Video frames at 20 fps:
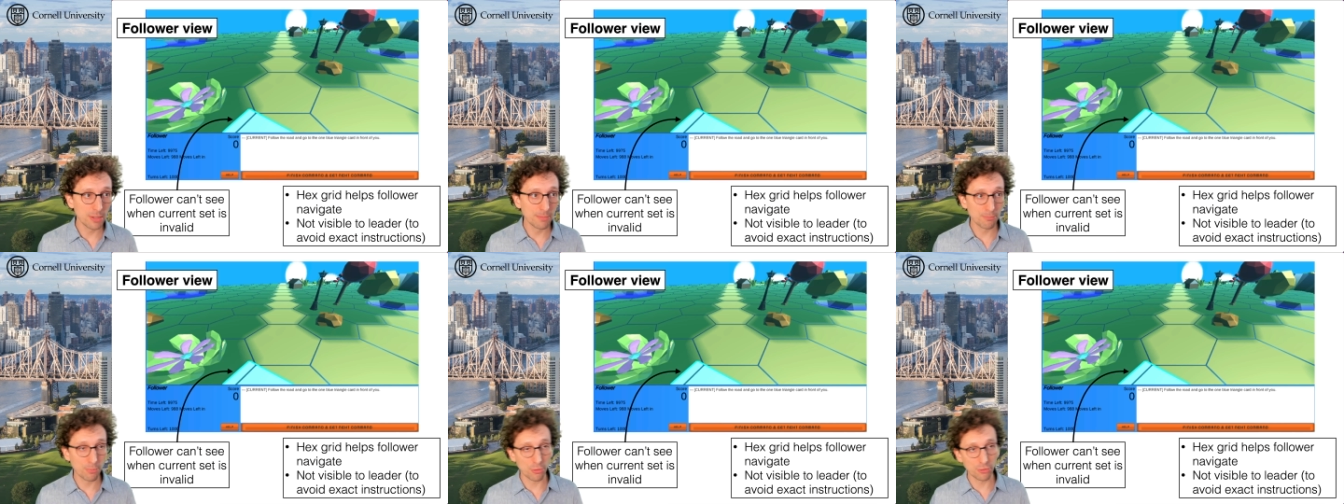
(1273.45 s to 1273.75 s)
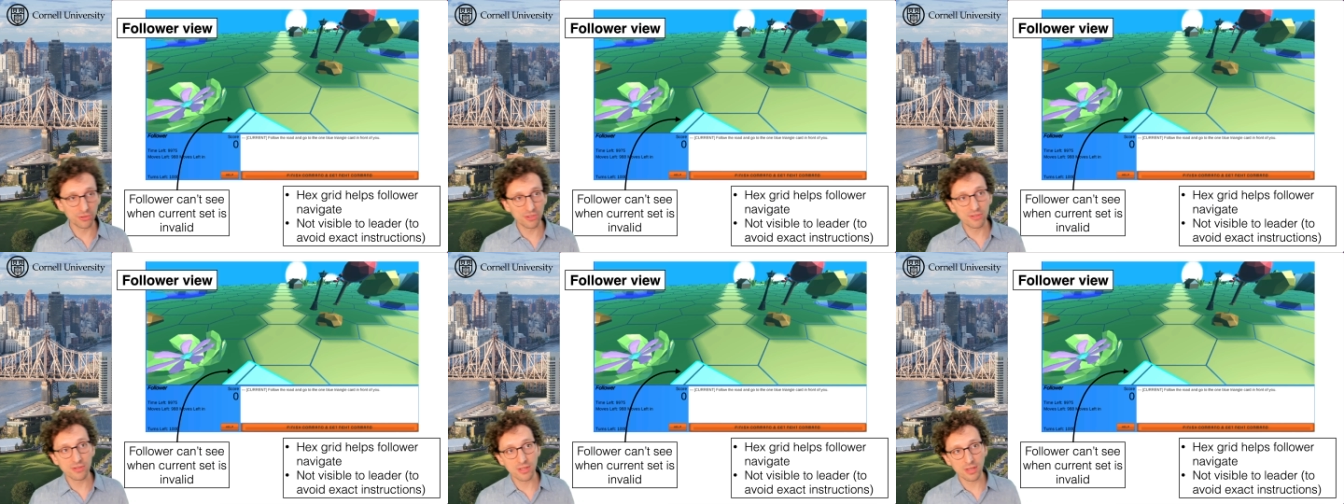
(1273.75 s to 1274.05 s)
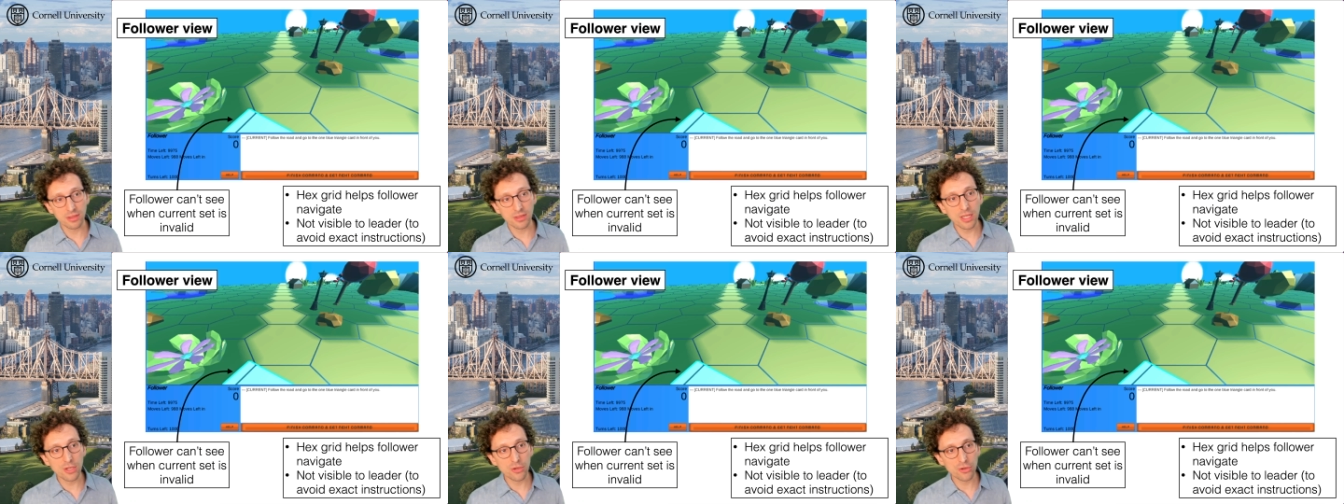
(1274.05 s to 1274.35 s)
important
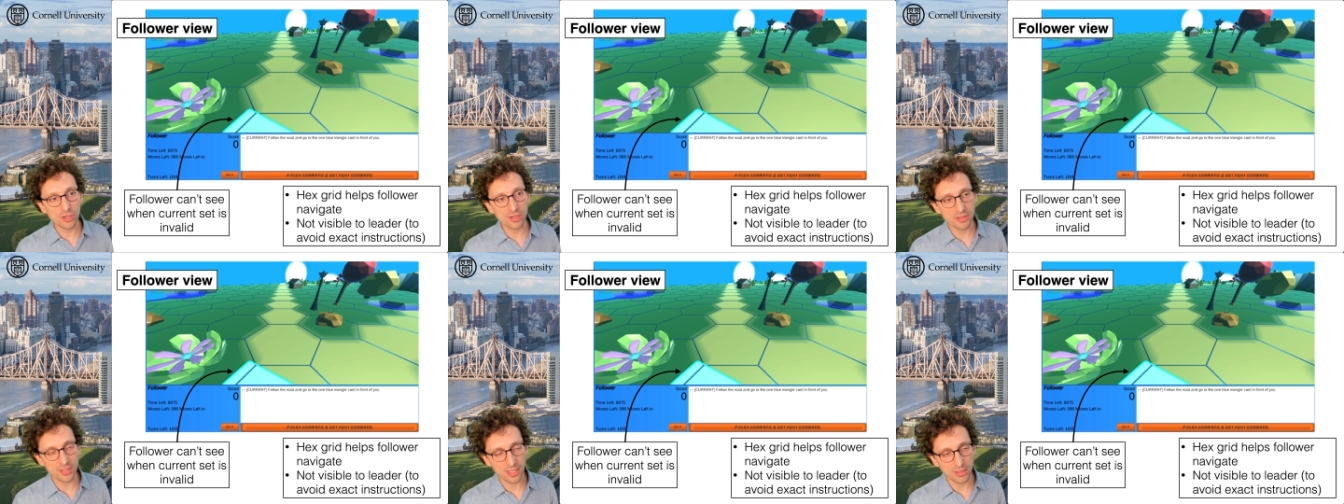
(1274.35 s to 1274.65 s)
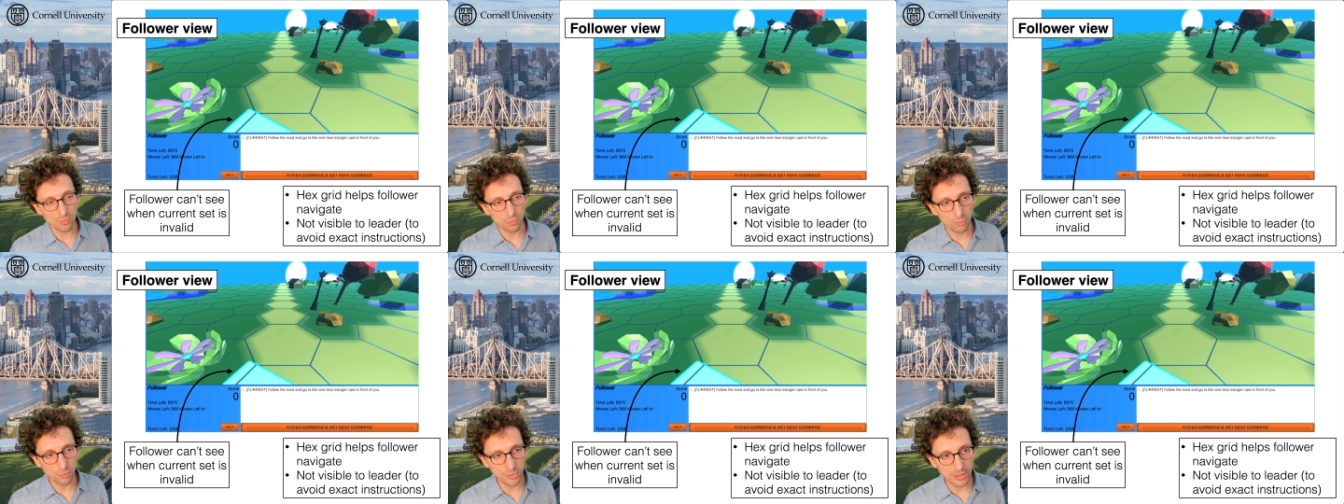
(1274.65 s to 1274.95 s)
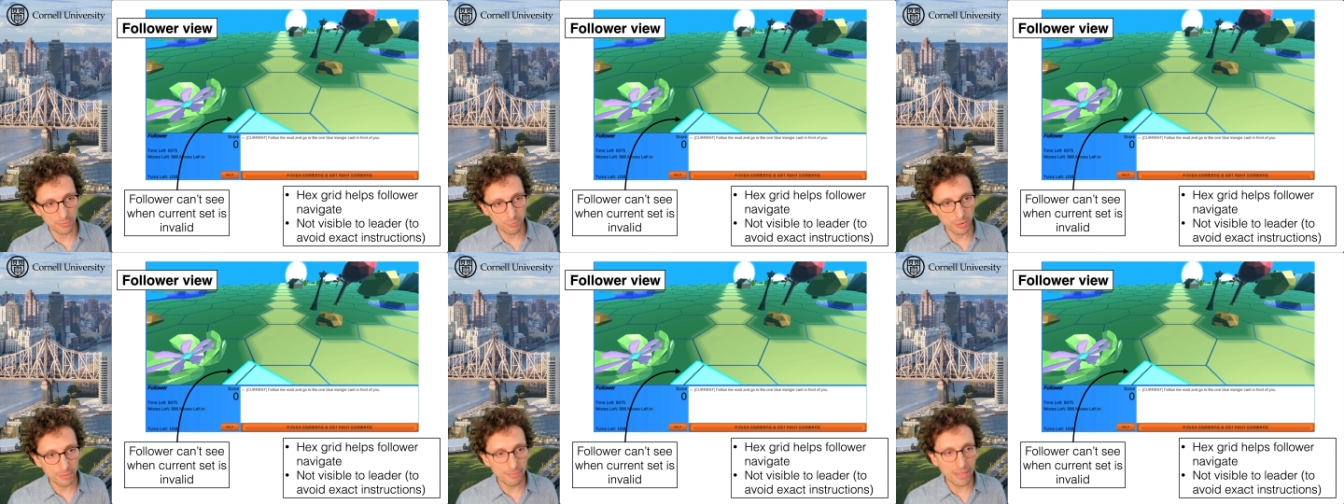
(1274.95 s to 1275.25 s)
decision that
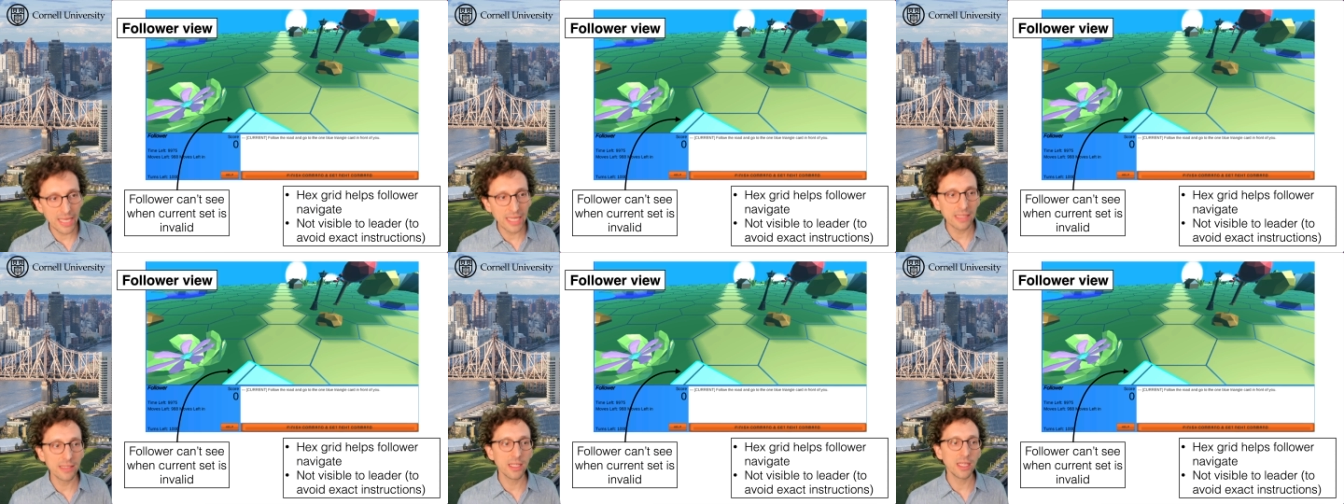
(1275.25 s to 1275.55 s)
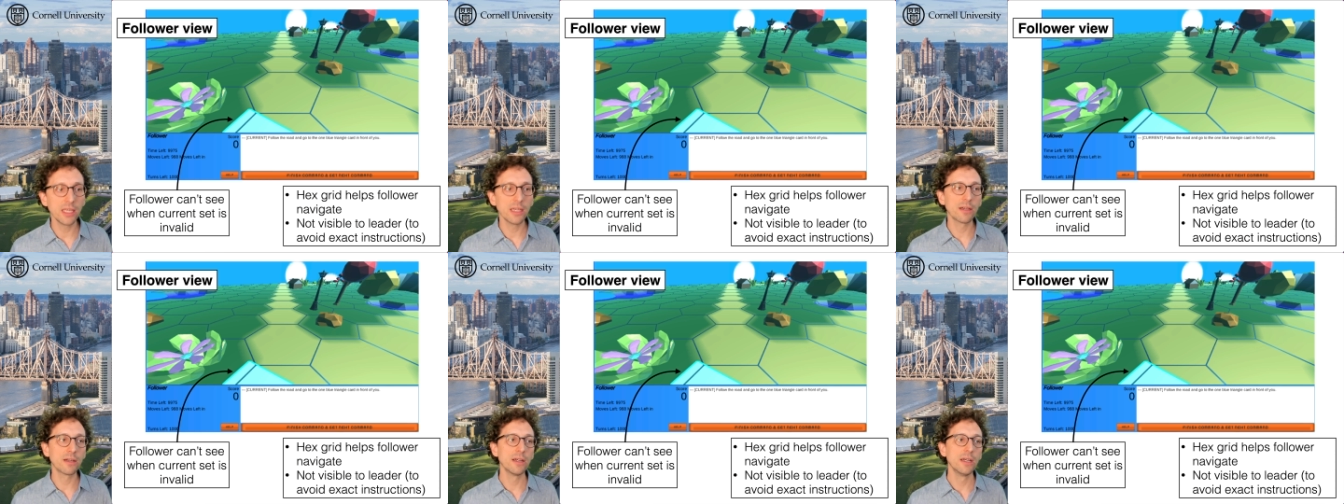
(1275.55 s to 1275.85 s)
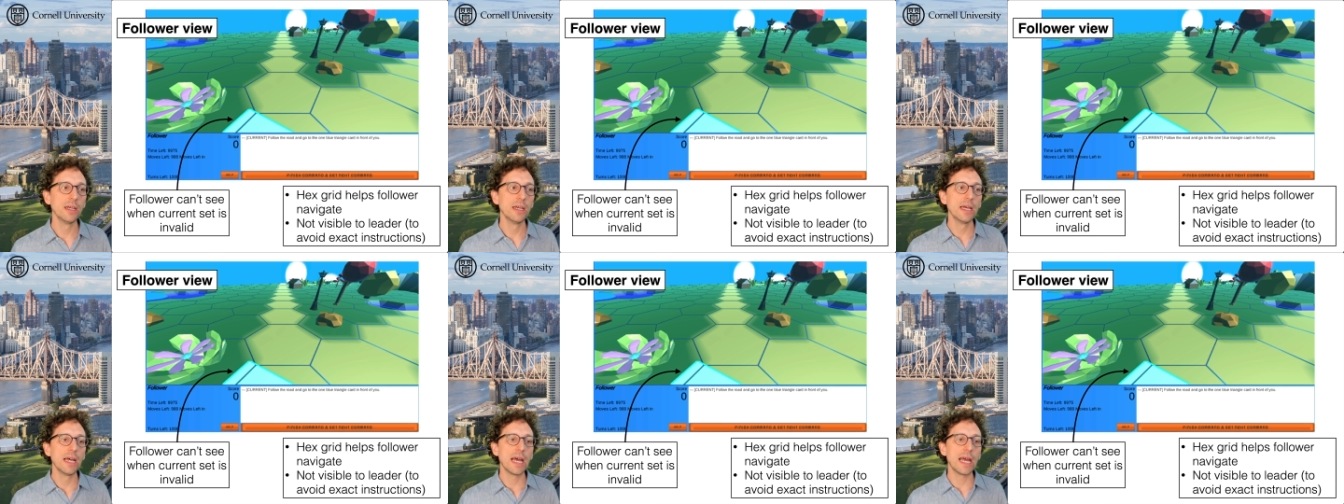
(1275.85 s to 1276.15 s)
we made here